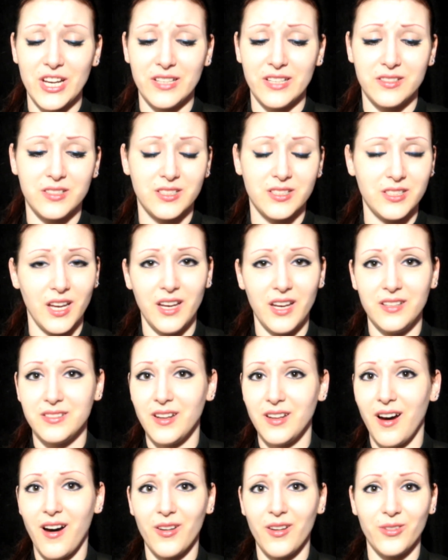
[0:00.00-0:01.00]
it stays
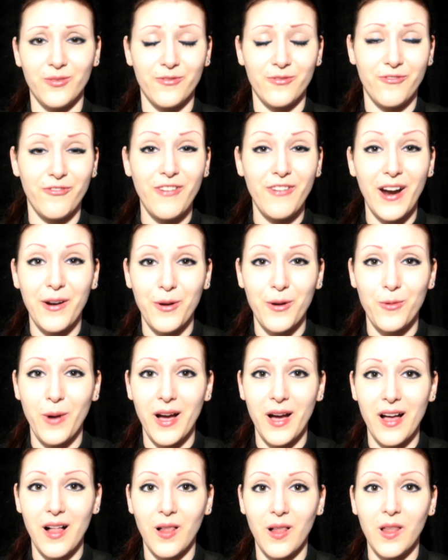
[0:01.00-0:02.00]
on very
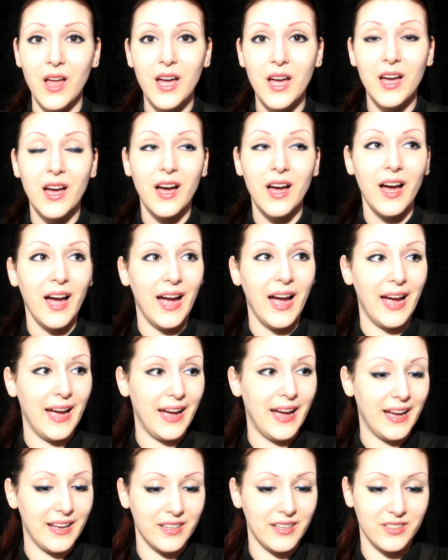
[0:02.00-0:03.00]
well,
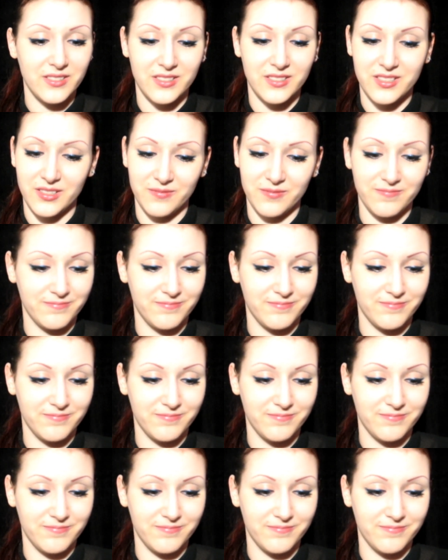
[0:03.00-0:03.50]
and